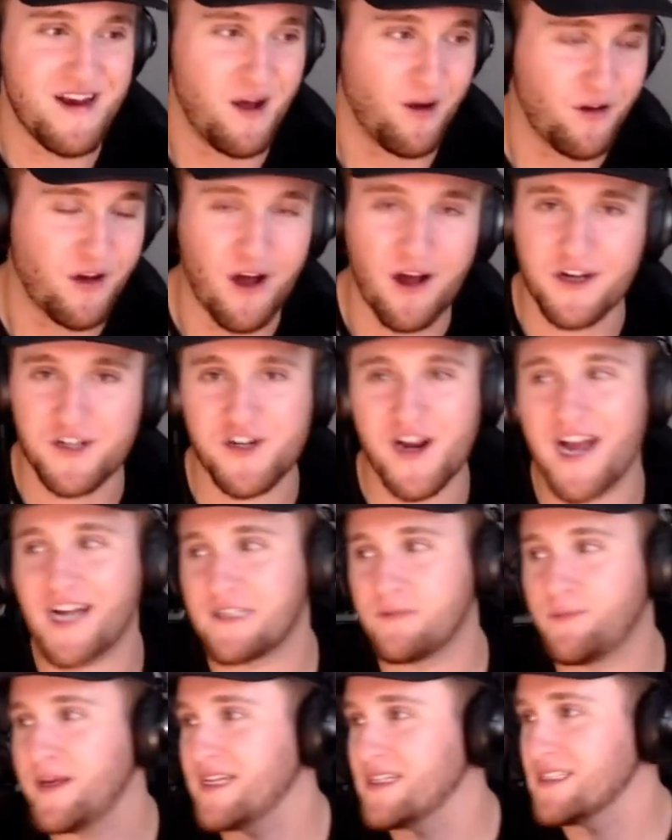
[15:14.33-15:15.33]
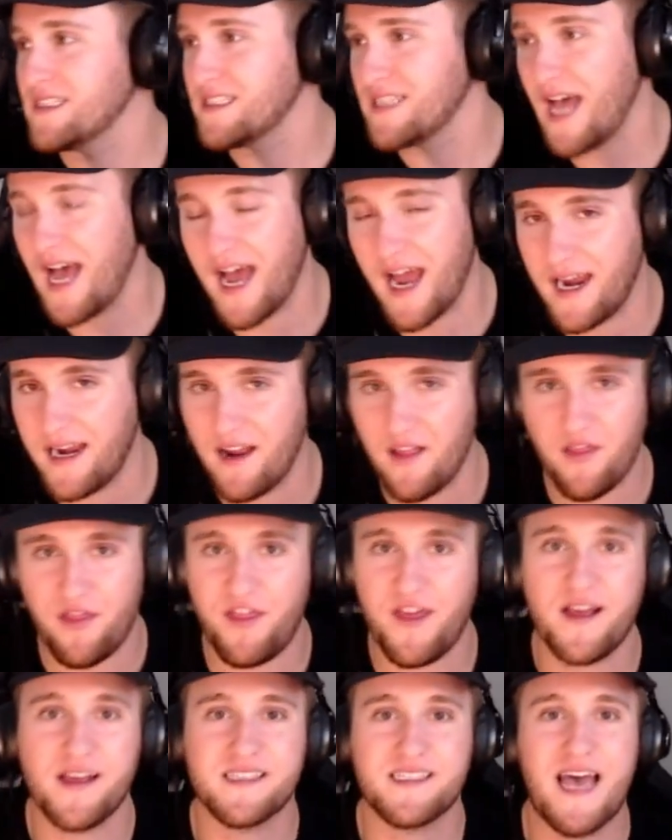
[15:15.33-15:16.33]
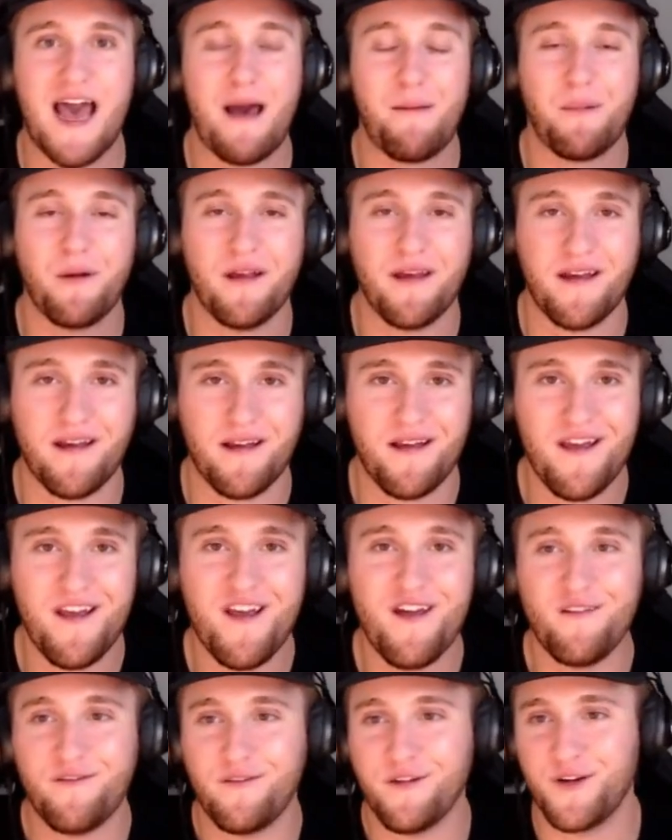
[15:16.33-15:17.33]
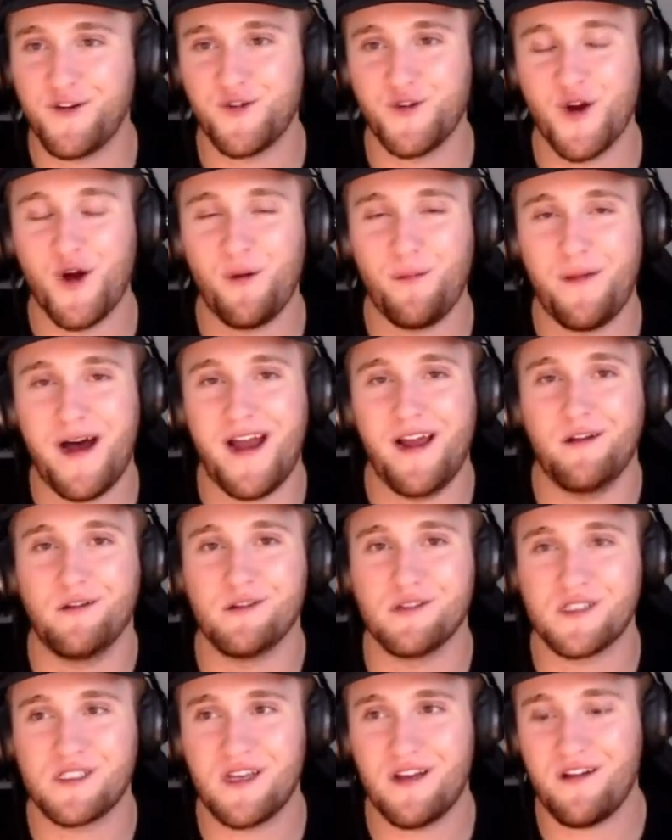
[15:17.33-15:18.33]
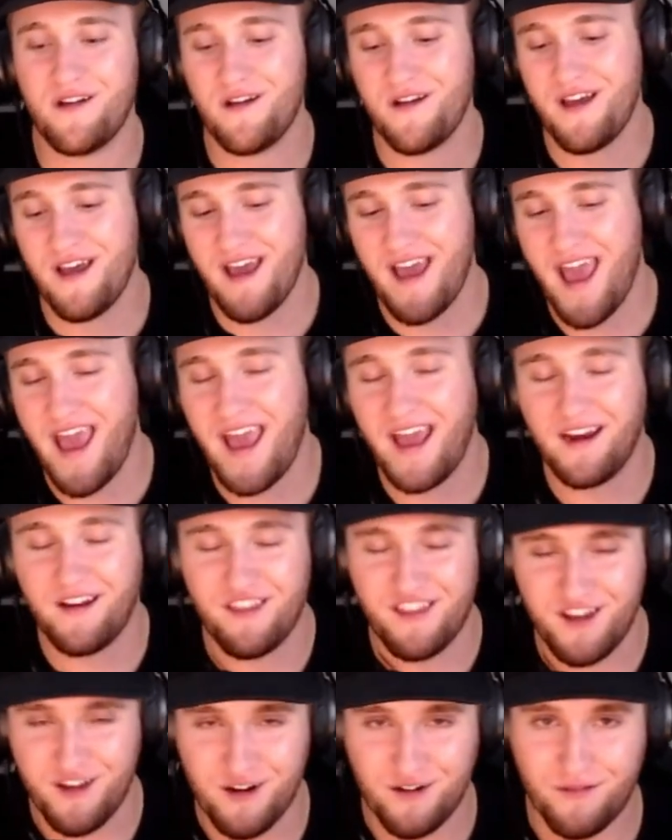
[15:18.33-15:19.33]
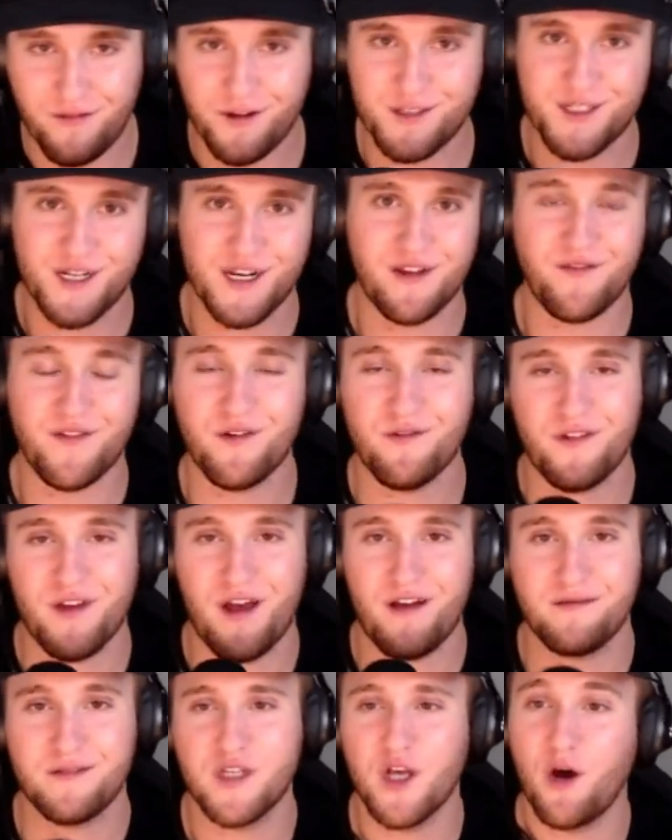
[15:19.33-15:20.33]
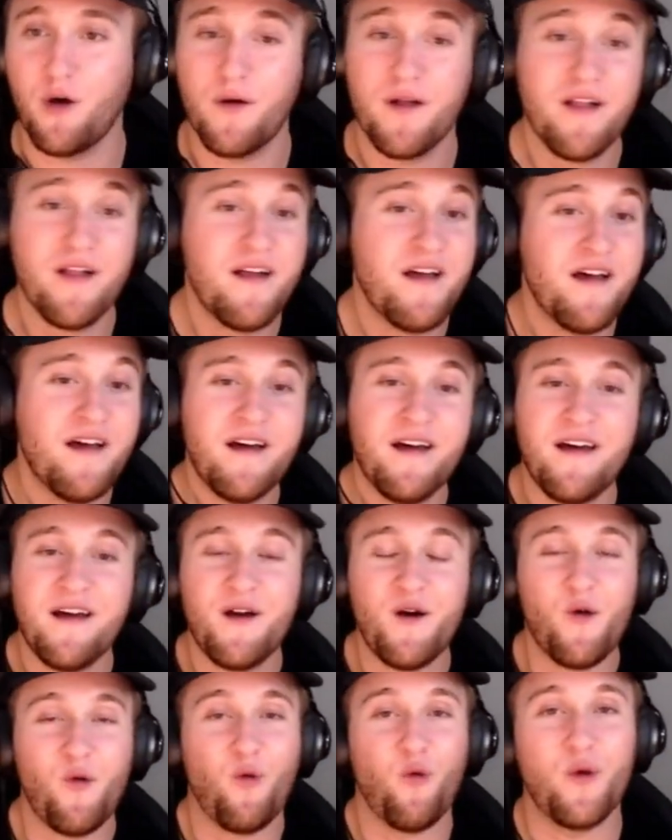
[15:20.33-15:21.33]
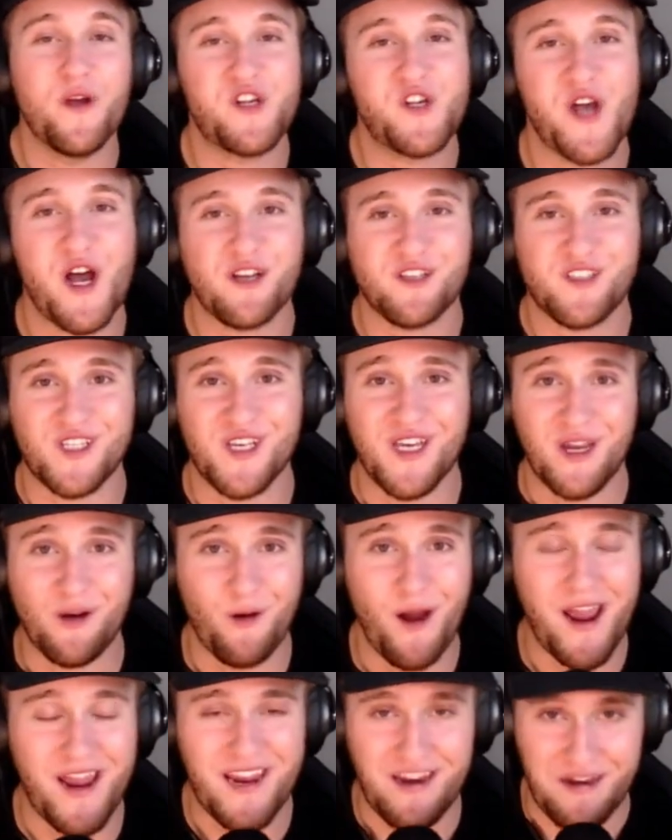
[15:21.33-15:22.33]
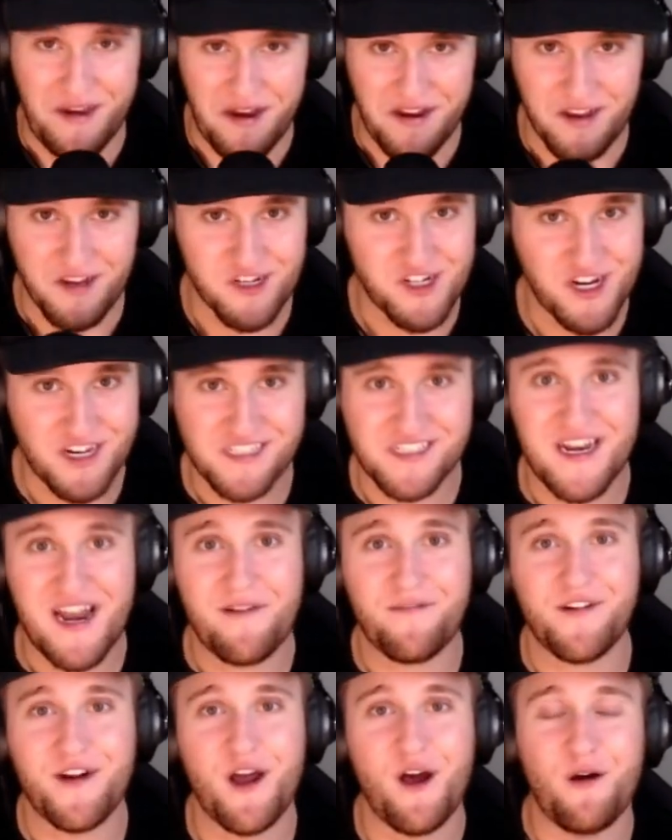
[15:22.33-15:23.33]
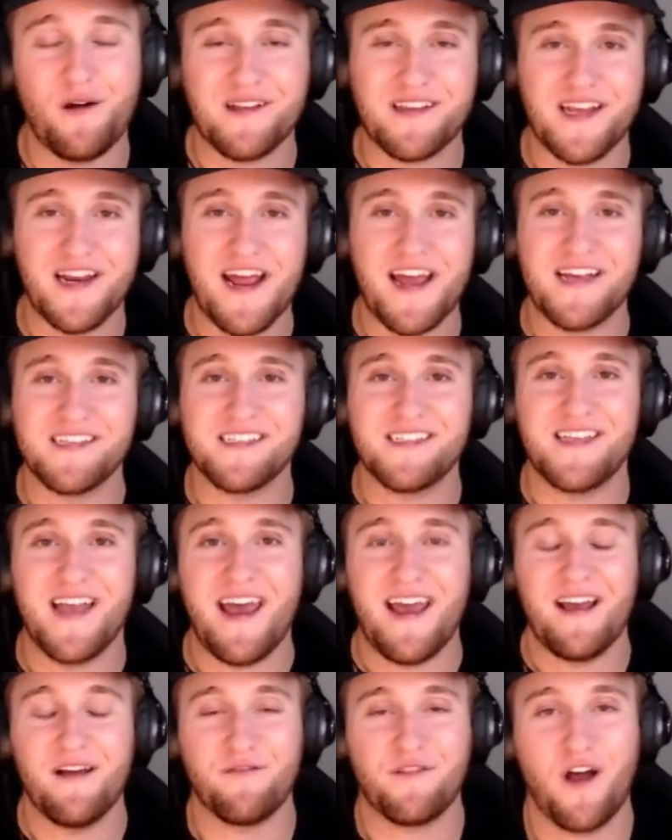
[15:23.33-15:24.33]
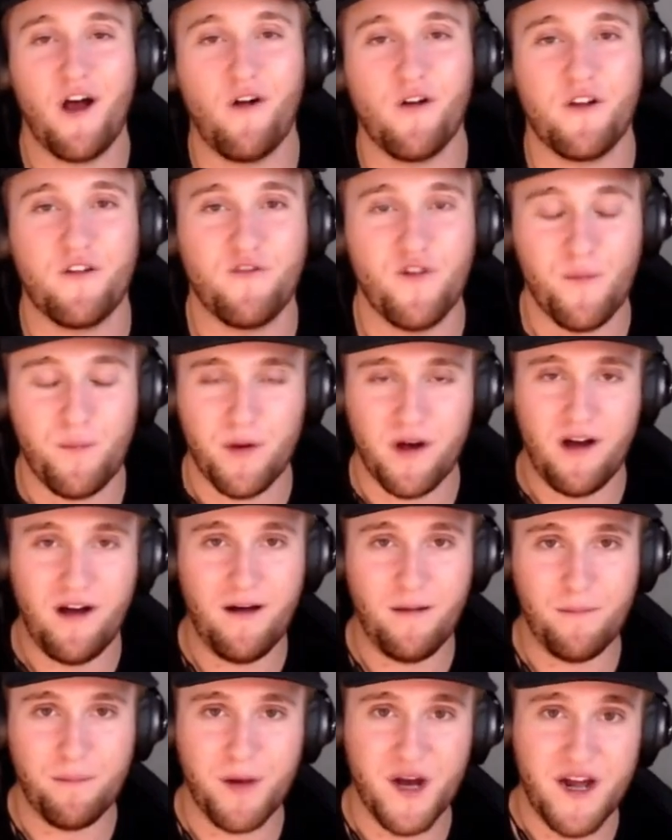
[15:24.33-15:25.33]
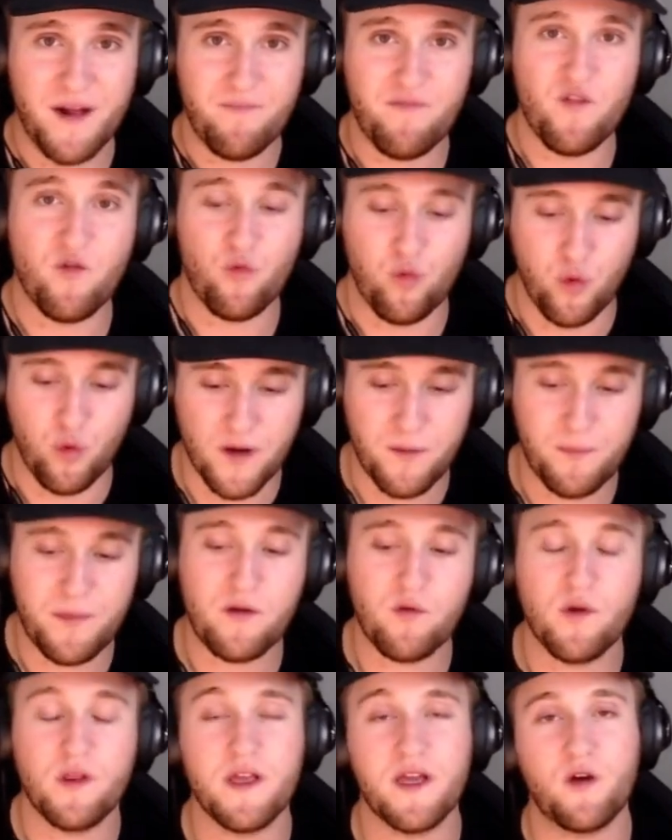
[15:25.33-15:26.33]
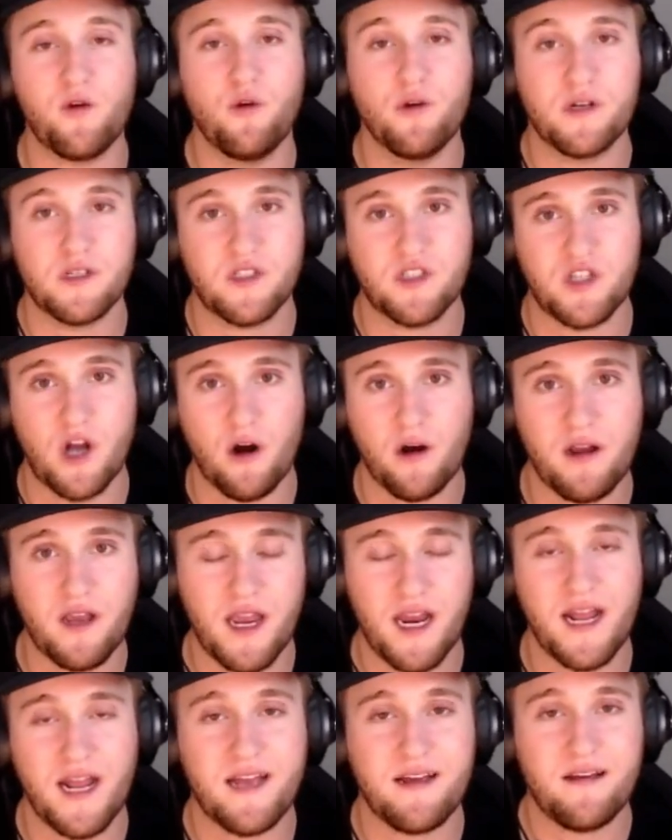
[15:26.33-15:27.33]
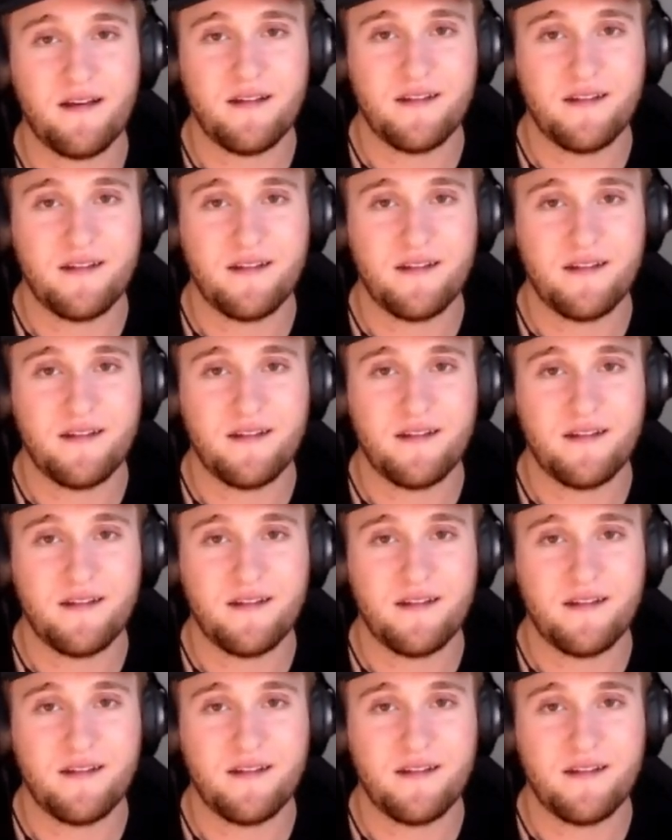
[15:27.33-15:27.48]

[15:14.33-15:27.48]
contracts being signed and things happening for Jerome Miles and the University of Utah. So we shall see, right? You just never know in today's day of college football, but would be really cool to start getting